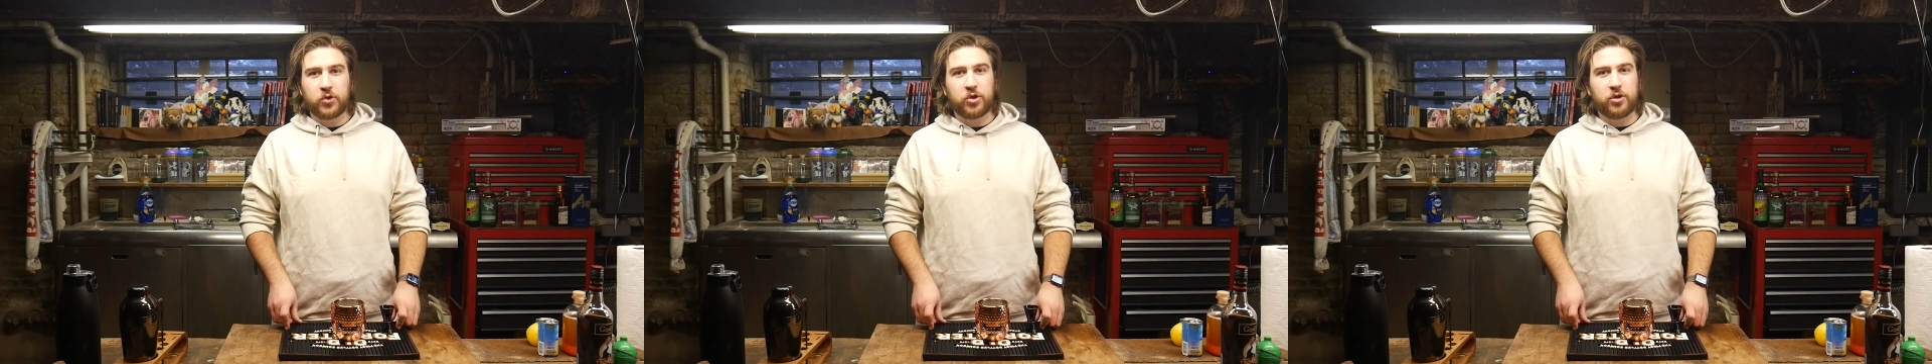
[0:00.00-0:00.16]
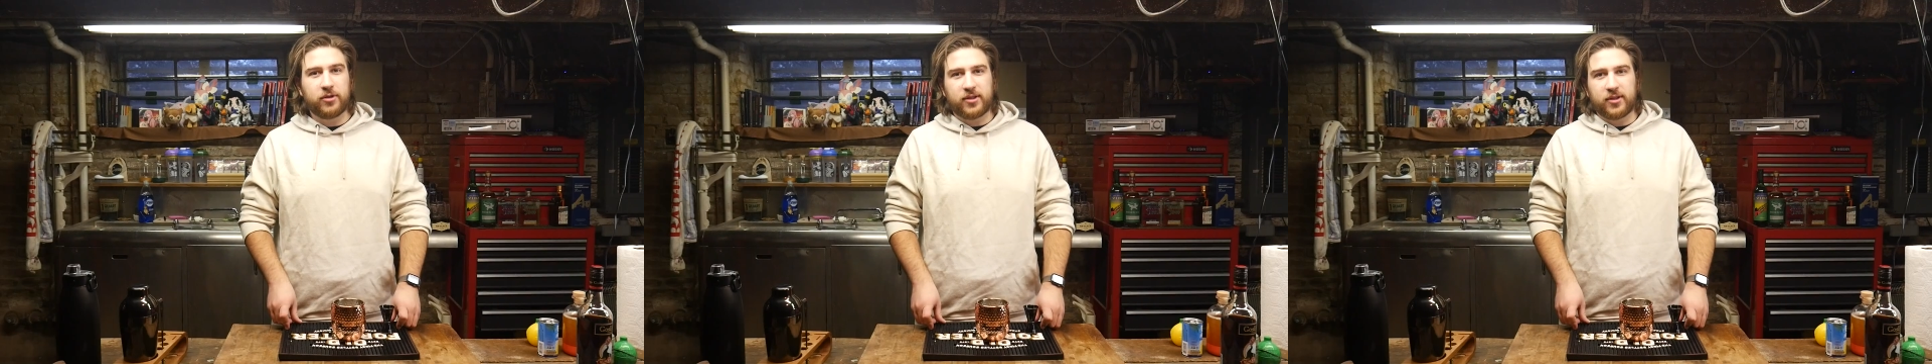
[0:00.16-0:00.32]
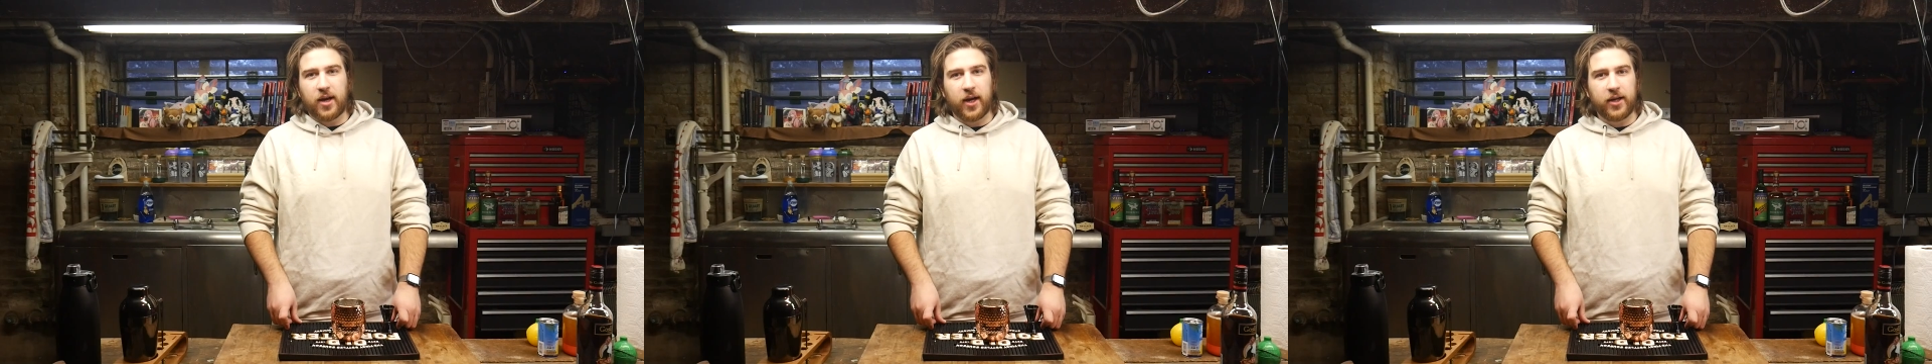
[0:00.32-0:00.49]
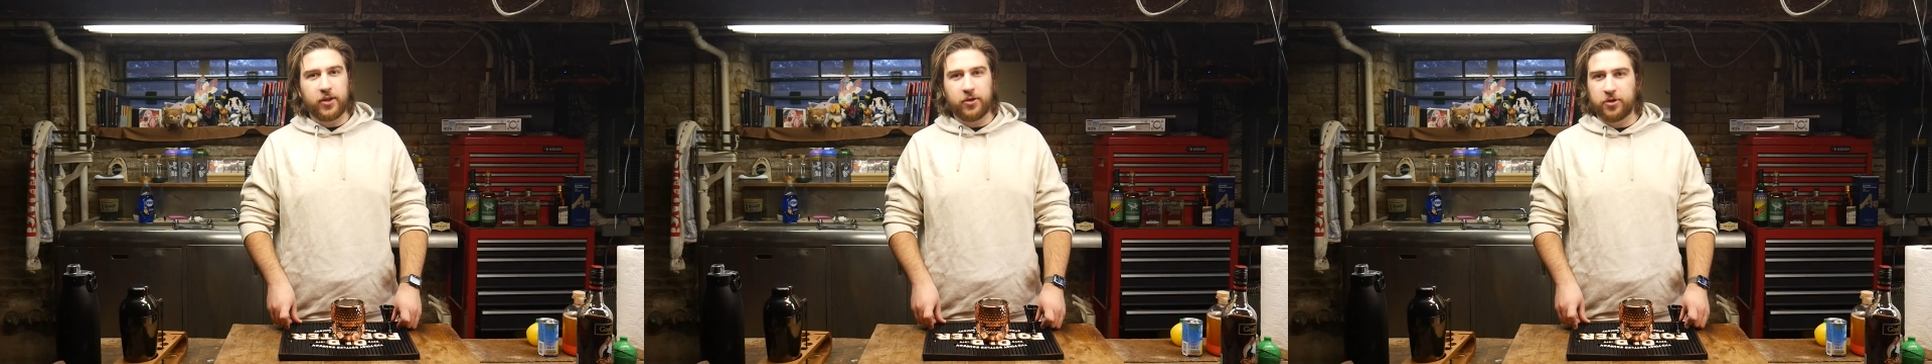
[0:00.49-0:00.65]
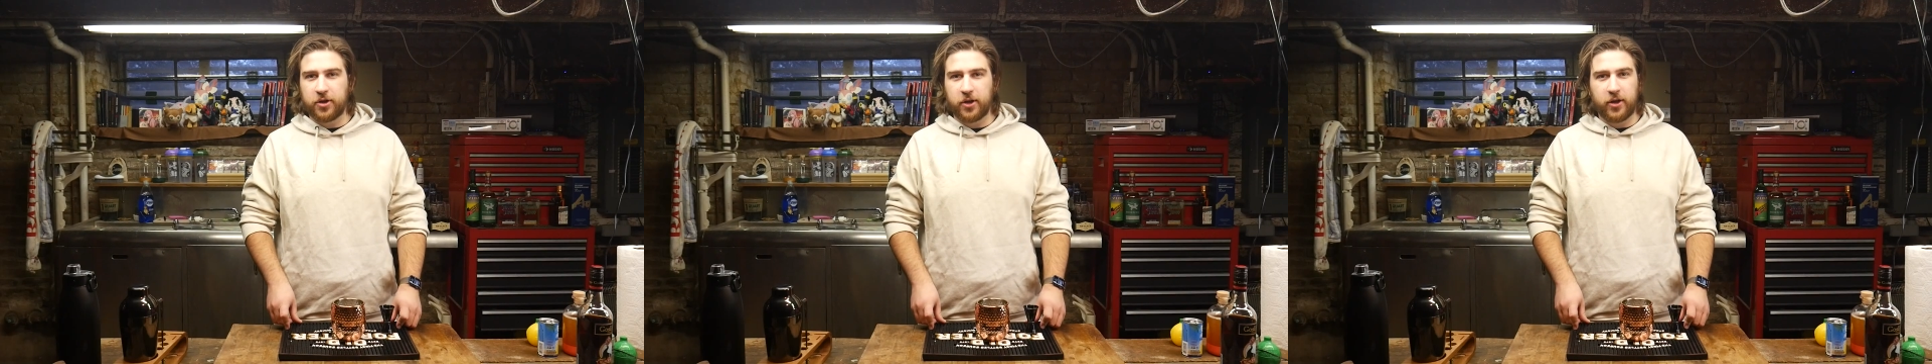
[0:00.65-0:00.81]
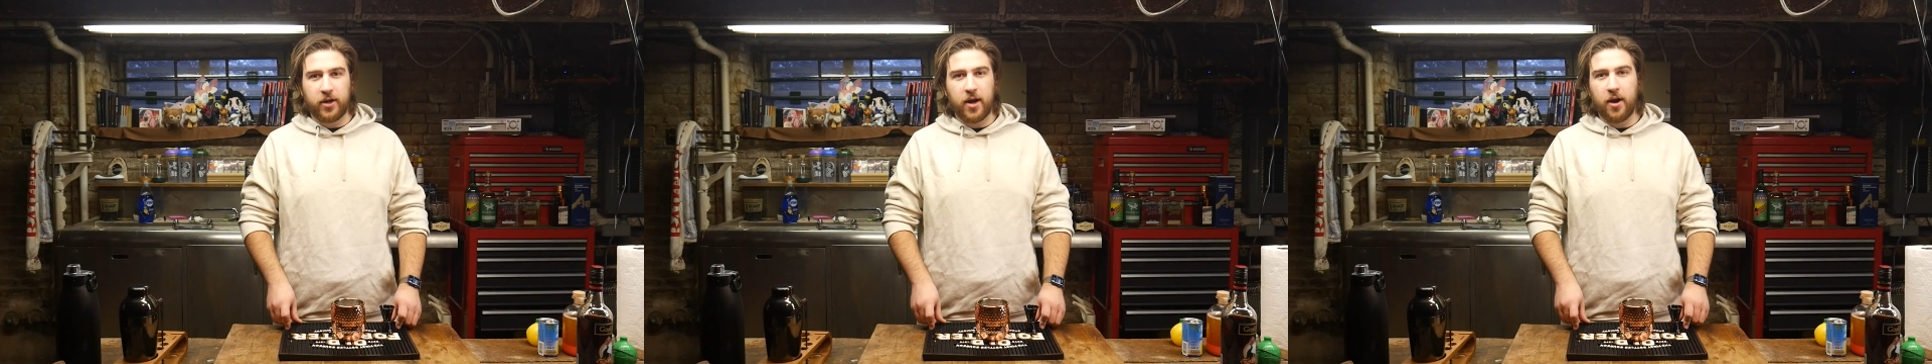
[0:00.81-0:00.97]
Just thought you
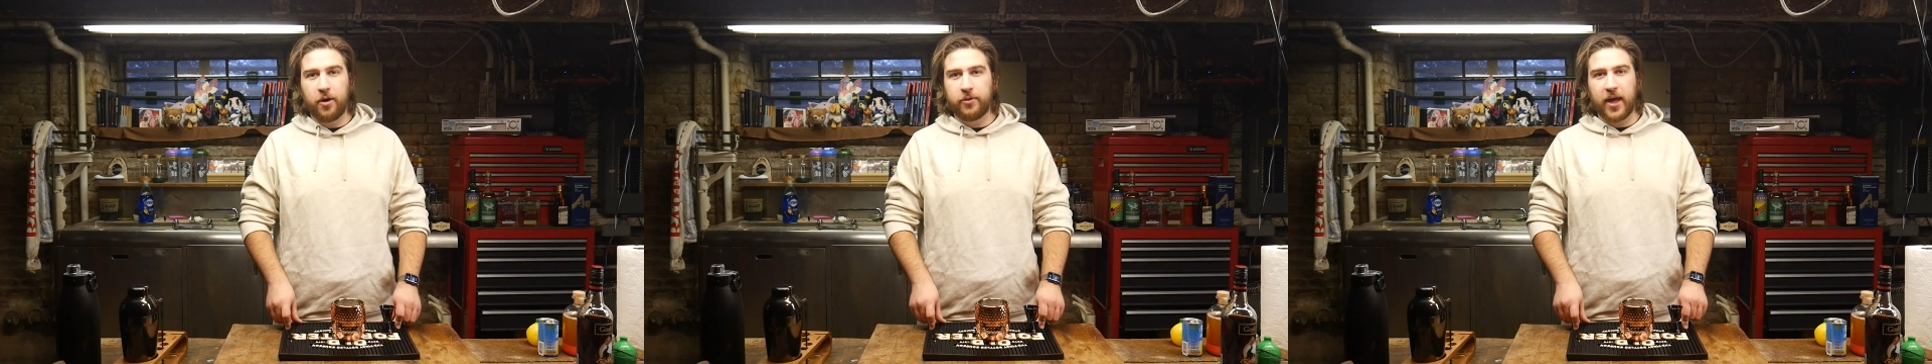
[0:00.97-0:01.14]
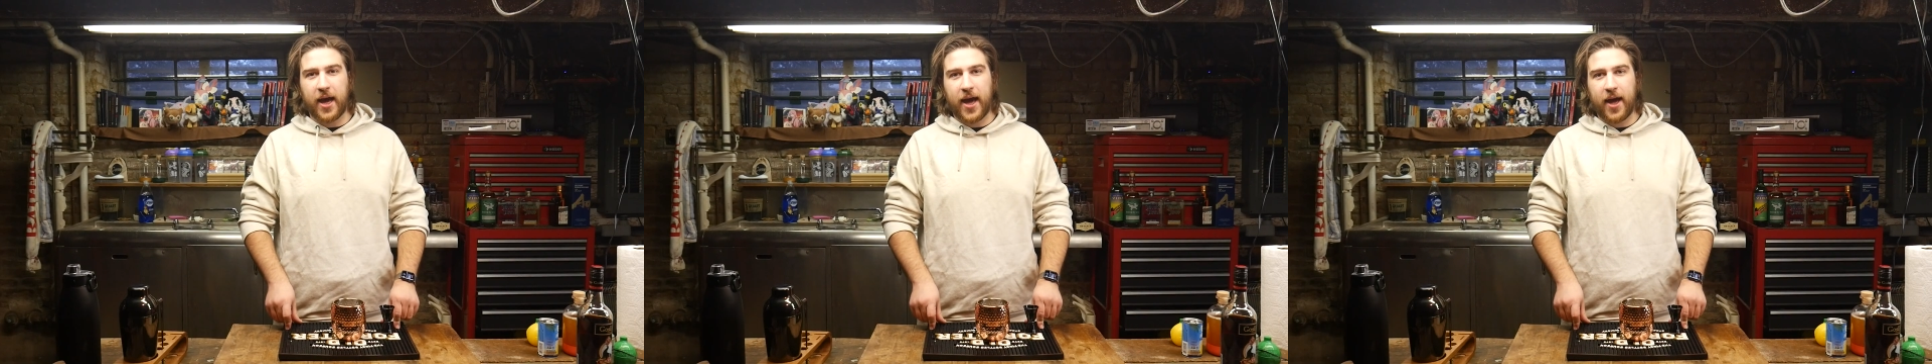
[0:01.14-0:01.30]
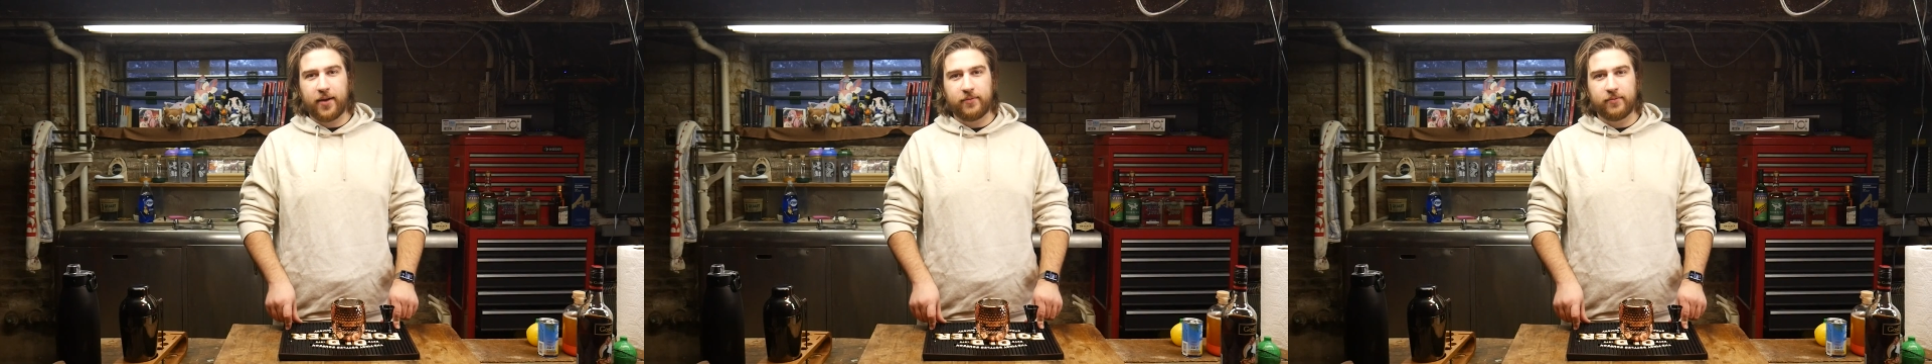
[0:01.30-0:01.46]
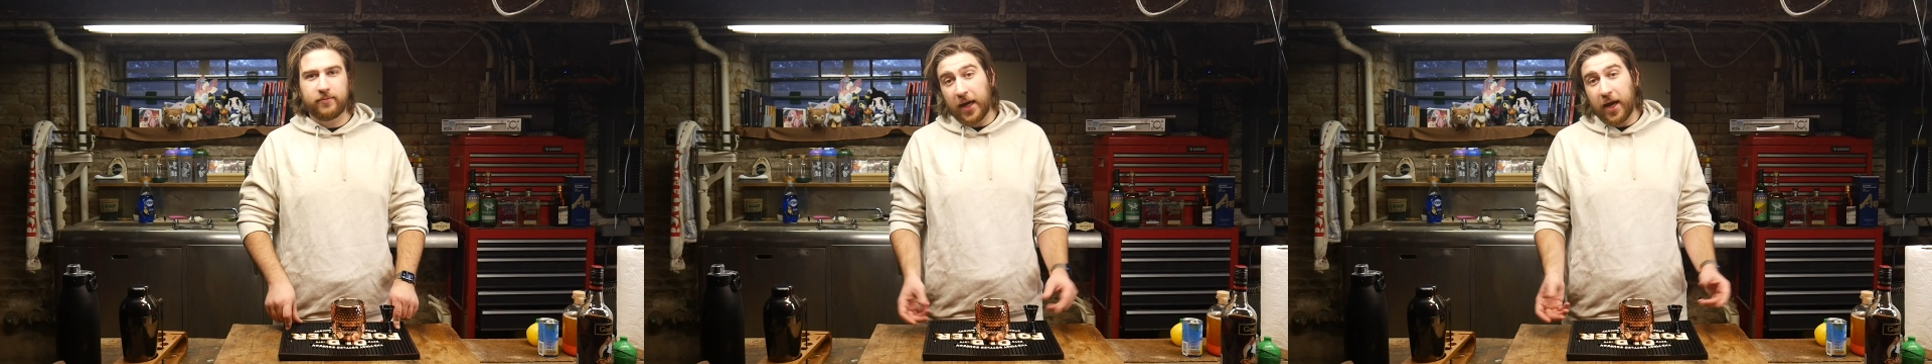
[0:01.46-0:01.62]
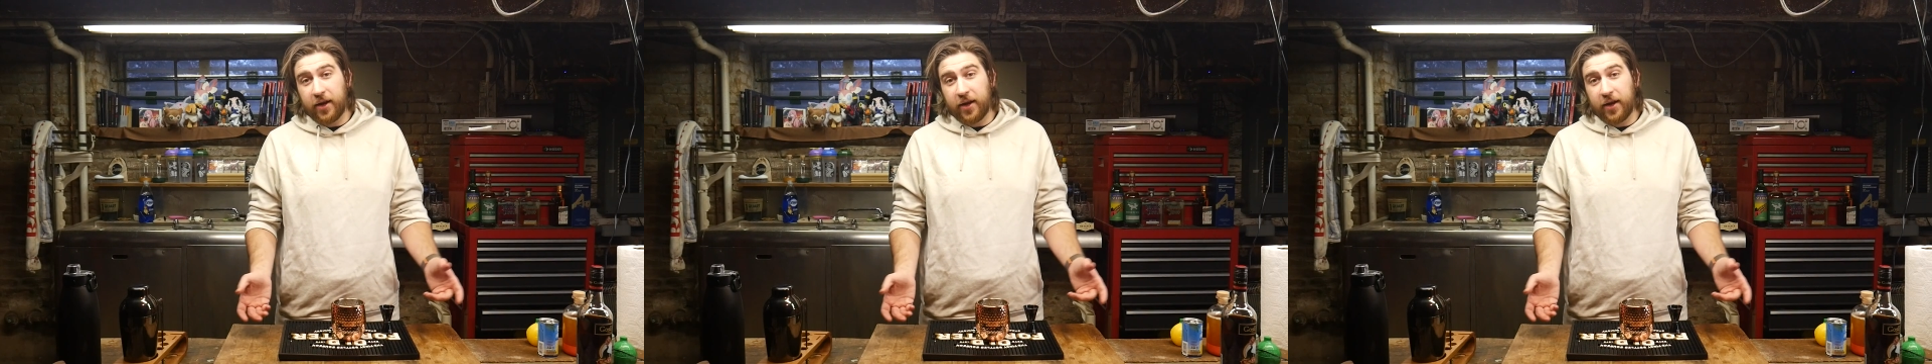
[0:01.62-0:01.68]
should know that.